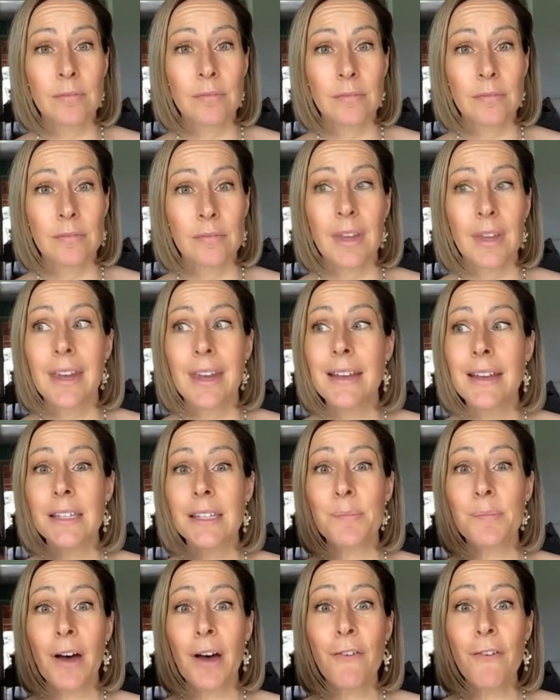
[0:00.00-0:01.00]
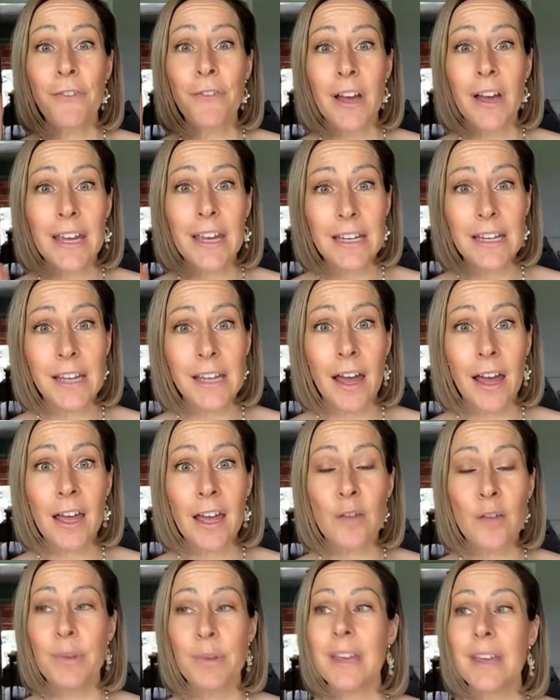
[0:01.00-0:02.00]
Time. It's about fucking
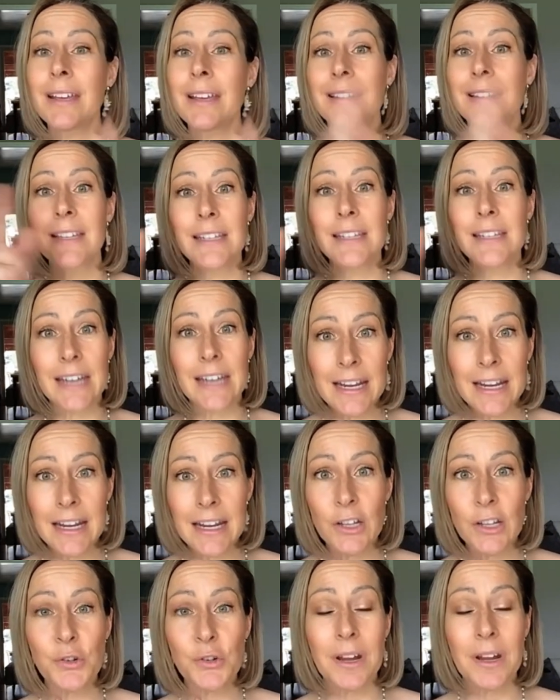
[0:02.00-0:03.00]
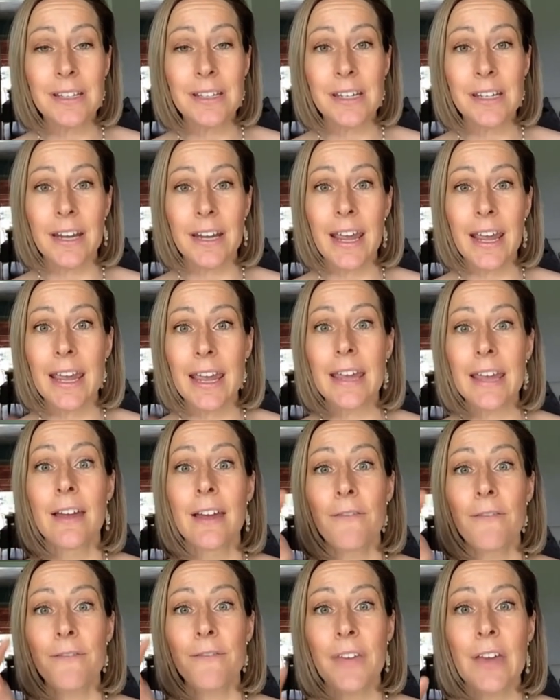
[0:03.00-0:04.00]
time because the dating trend today